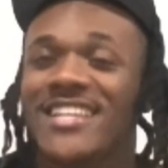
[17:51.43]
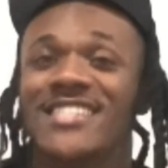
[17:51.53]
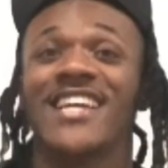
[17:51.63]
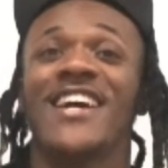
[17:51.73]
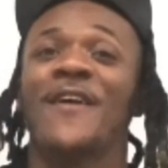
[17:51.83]

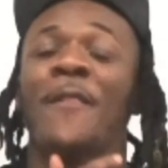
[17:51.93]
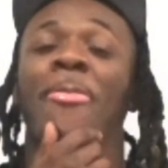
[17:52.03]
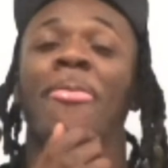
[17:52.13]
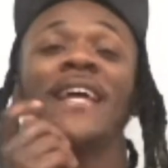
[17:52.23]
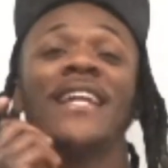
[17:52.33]
Slim,
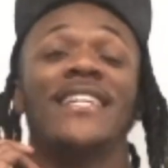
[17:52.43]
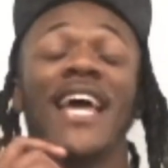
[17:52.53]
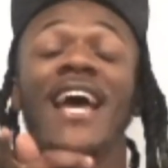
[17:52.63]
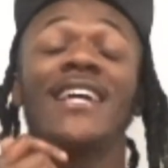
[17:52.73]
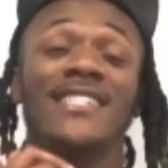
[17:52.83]

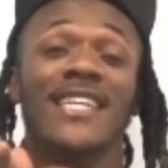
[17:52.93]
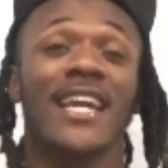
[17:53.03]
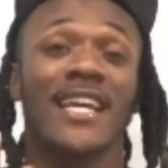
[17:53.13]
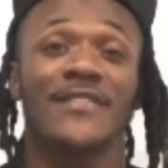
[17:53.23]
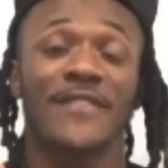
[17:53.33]
that shit
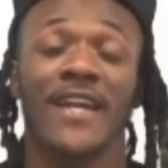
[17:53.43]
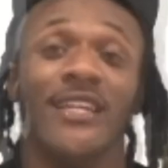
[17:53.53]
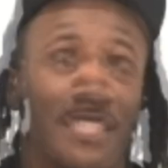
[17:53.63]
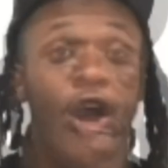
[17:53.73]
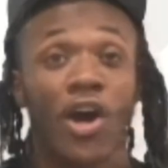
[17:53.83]
is funny as shit.